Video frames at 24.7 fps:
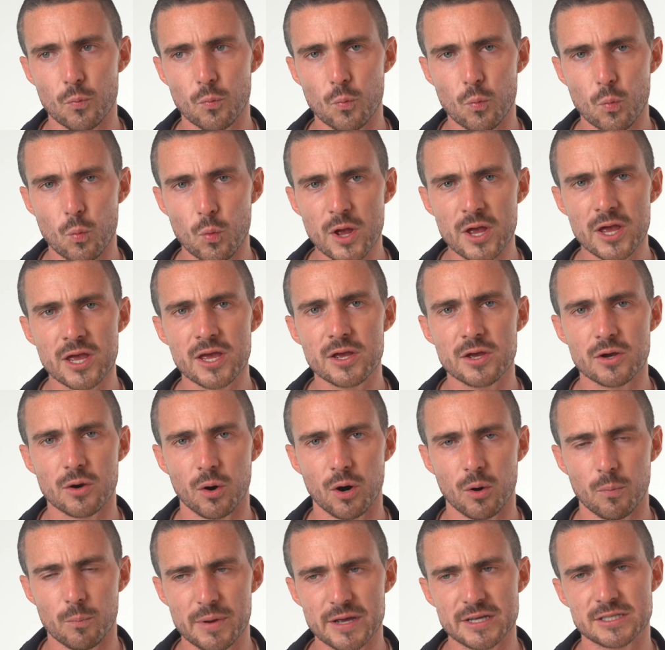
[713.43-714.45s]
We
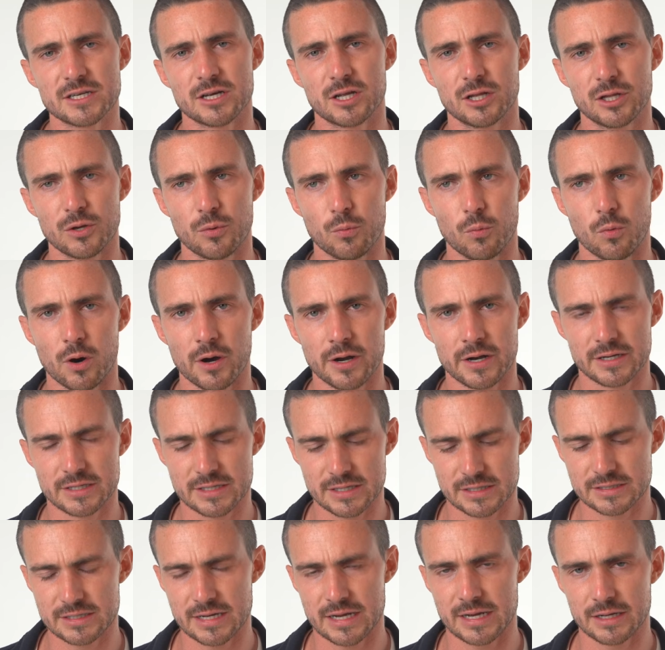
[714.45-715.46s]
basically wanted
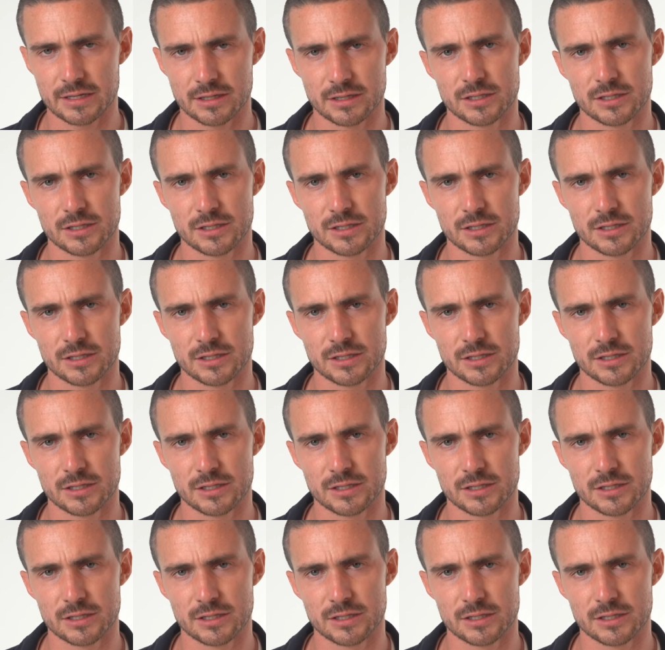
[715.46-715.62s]
to take